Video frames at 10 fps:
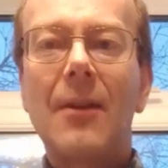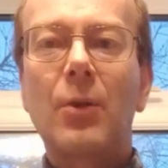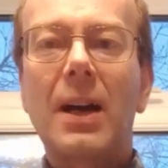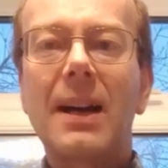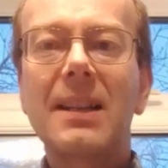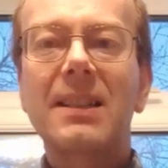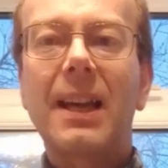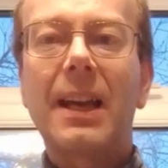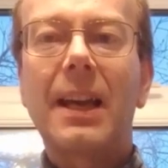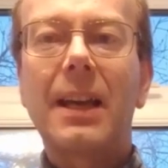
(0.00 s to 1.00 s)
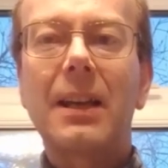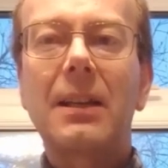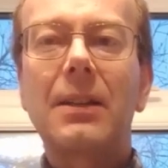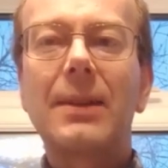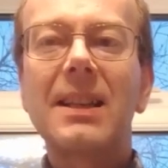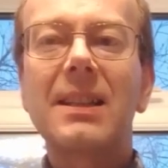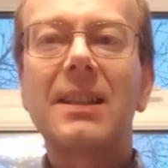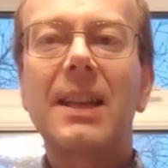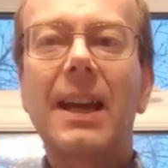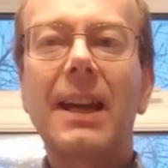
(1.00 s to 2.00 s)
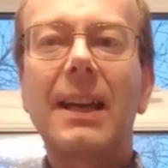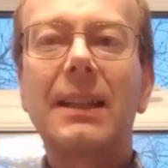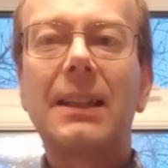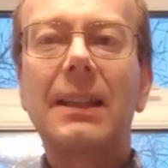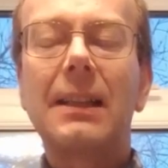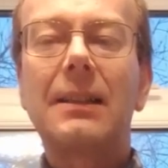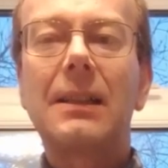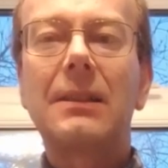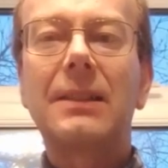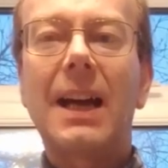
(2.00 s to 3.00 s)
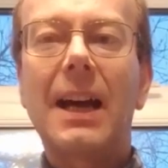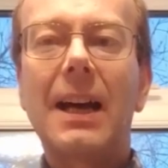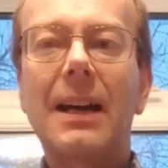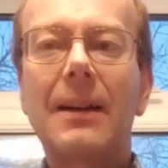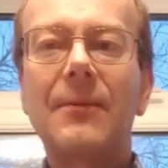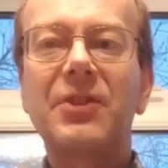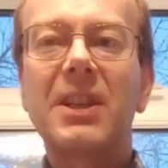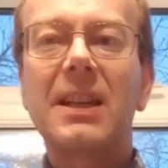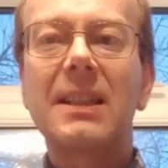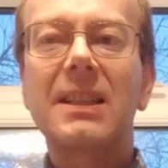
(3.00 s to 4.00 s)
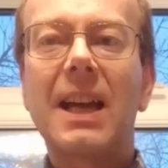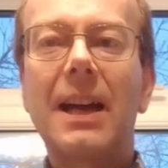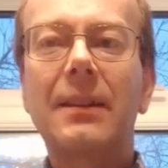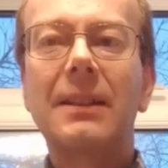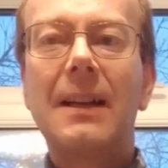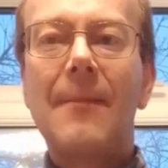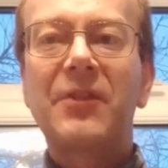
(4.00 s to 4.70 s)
Wassail, wassail all round the town.